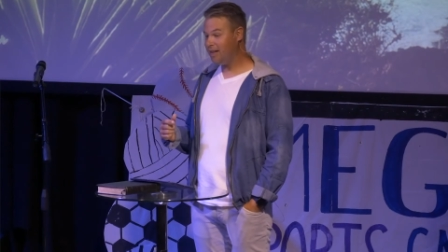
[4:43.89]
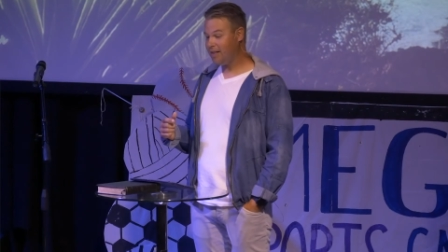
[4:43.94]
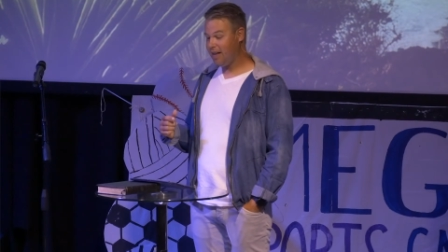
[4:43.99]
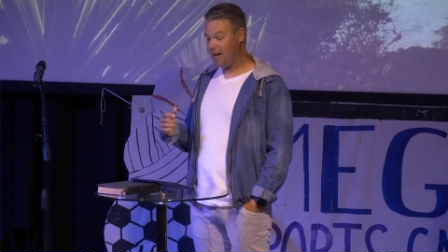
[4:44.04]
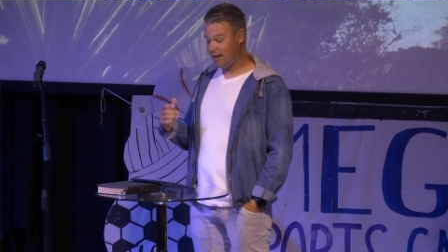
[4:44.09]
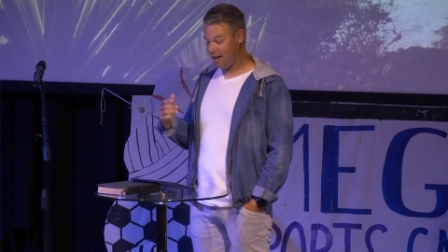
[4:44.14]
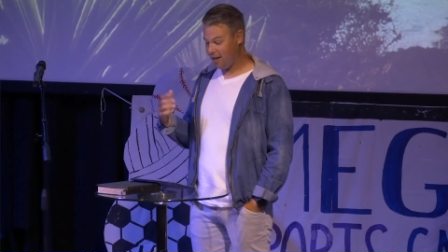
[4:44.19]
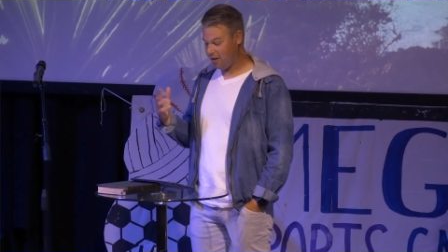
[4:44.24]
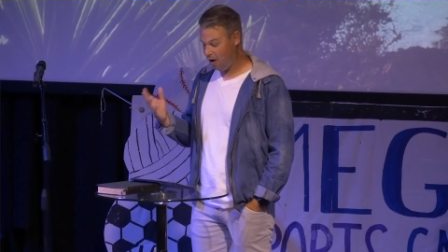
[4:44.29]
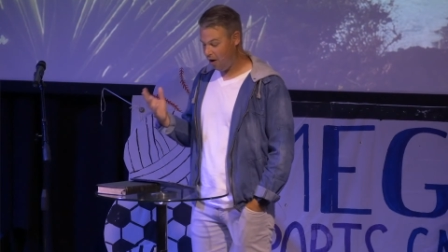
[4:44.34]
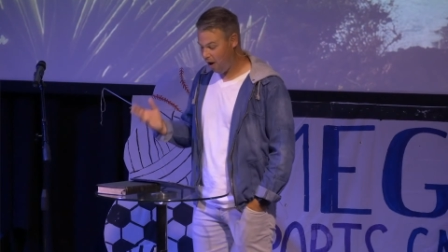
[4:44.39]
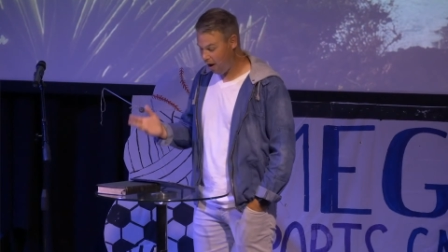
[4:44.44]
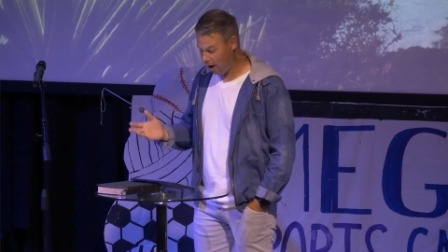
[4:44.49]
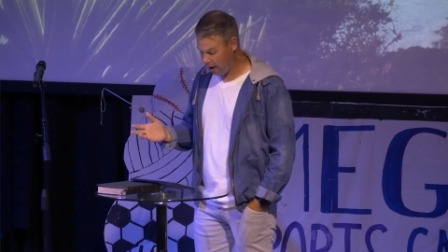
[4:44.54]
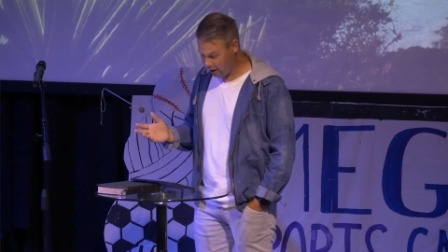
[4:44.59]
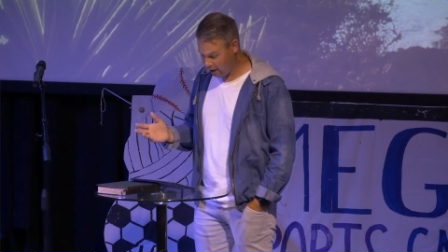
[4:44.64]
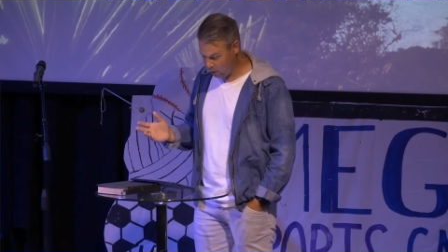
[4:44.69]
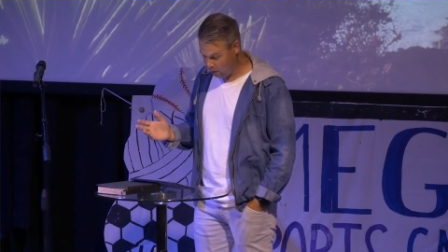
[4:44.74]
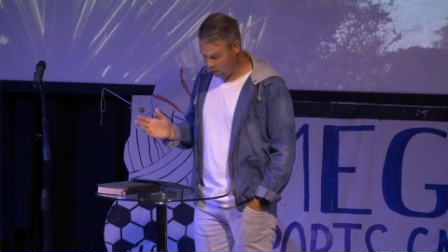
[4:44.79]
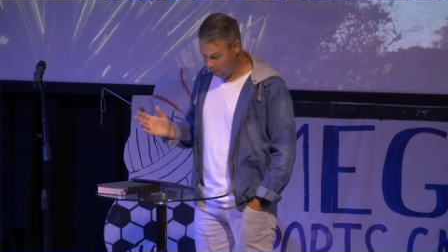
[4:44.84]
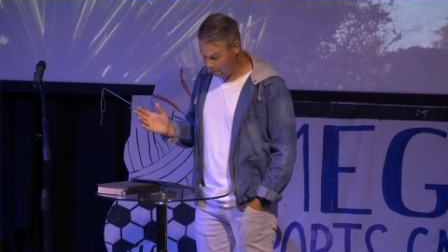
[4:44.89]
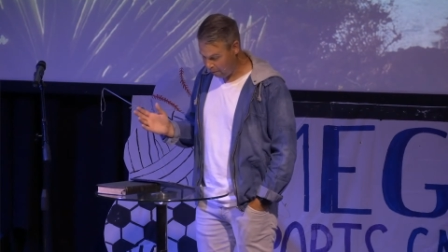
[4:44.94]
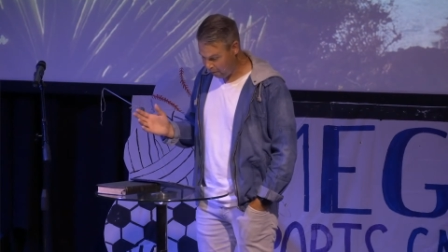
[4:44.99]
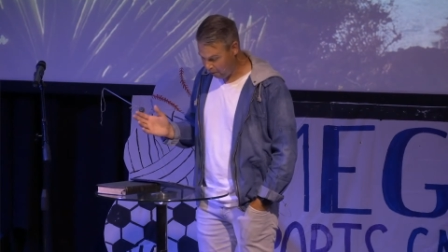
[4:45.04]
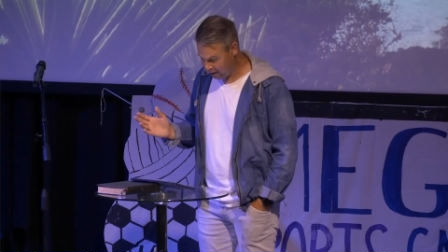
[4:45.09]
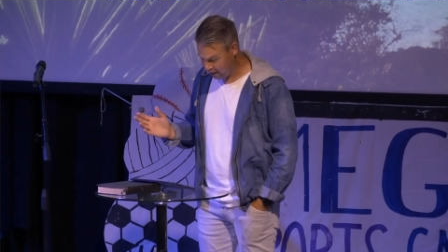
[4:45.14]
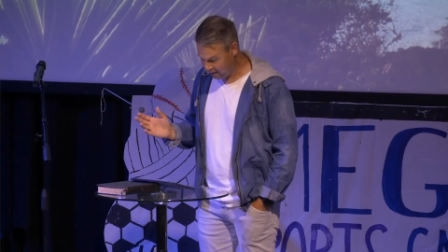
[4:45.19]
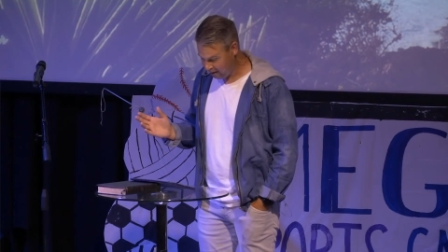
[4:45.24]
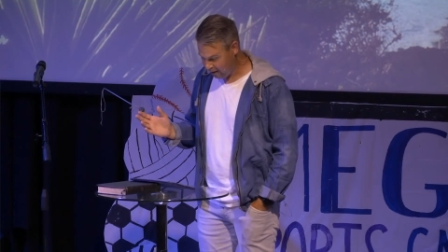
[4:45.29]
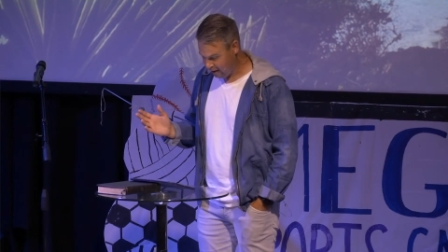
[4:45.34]
they can argue a
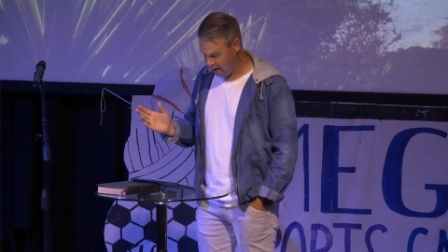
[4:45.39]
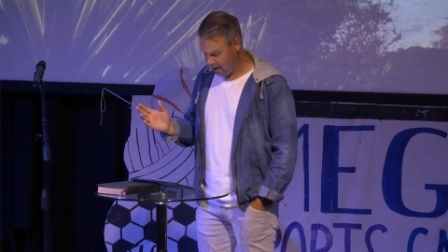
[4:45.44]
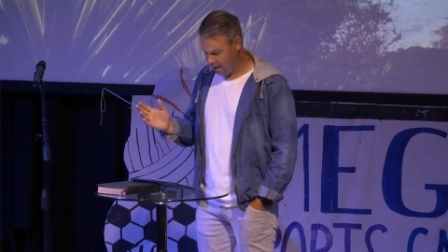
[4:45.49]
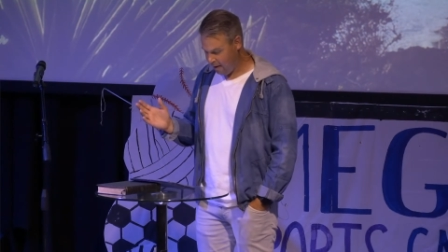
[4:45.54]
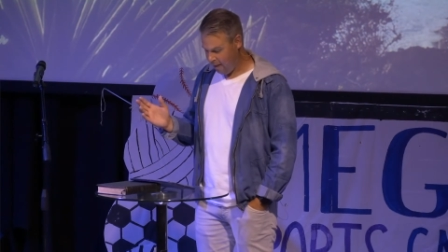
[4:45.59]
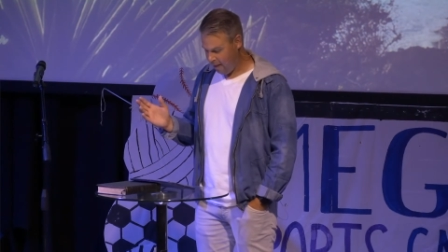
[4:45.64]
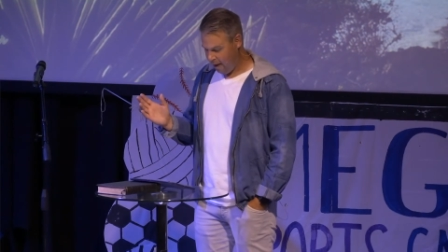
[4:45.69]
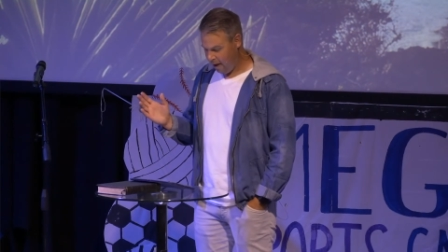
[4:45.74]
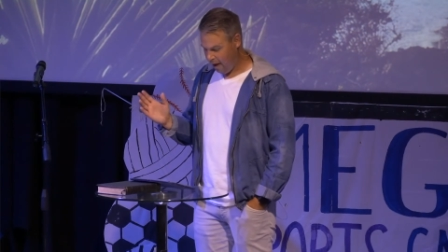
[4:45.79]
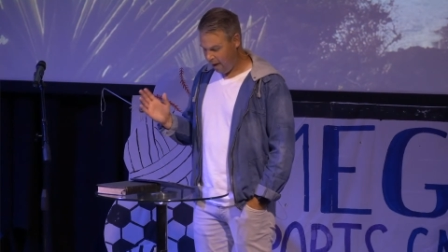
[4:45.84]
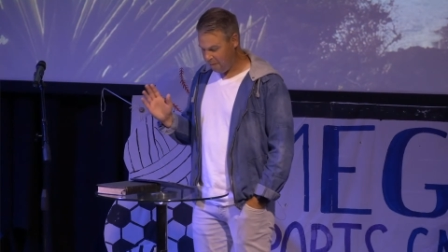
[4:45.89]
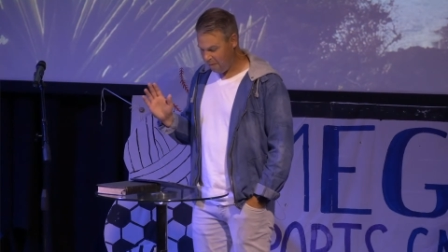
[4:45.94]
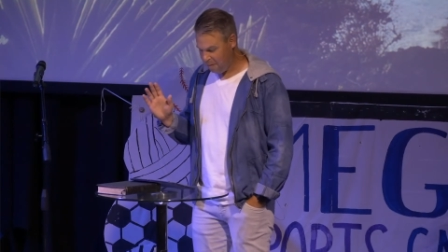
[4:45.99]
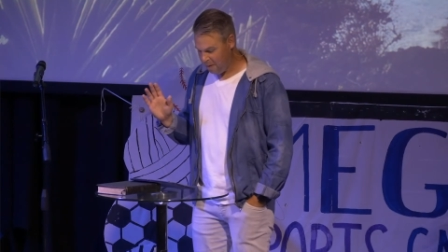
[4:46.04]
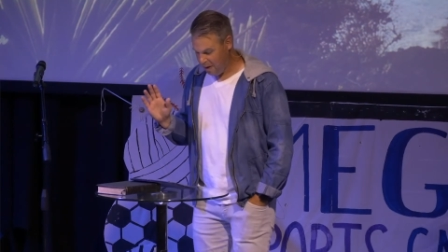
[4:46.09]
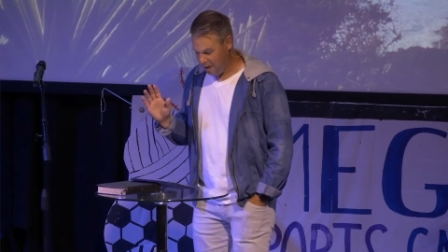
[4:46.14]
point, but